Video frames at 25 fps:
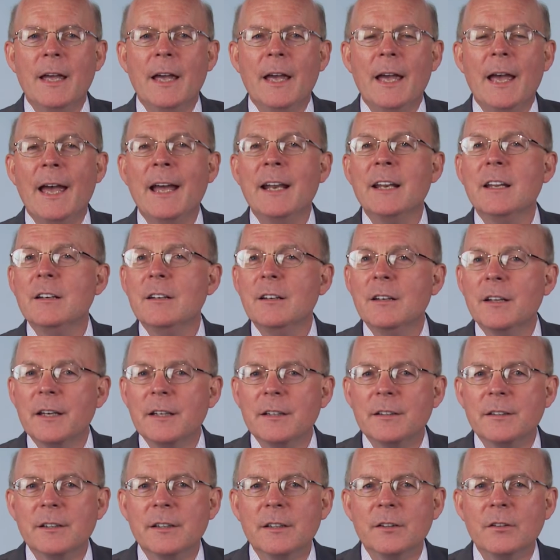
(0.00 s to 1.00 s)
And in
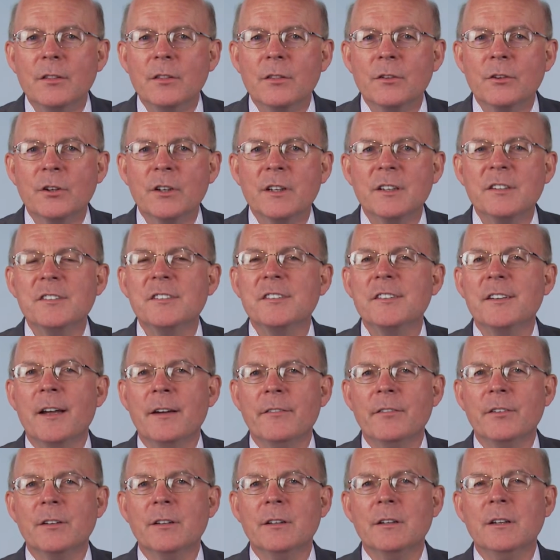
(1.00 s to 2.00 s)

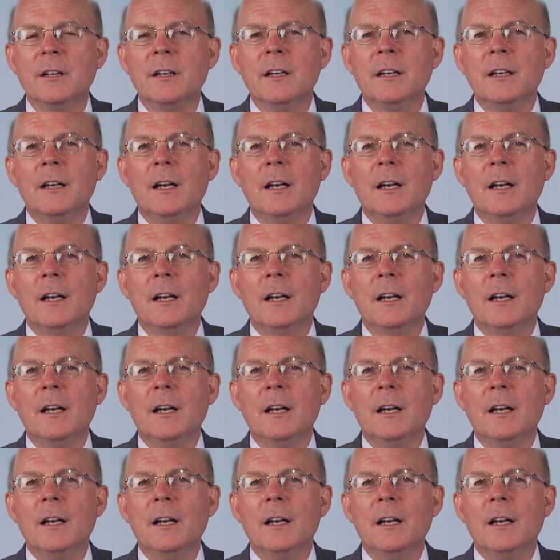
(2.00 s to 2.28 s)
1937,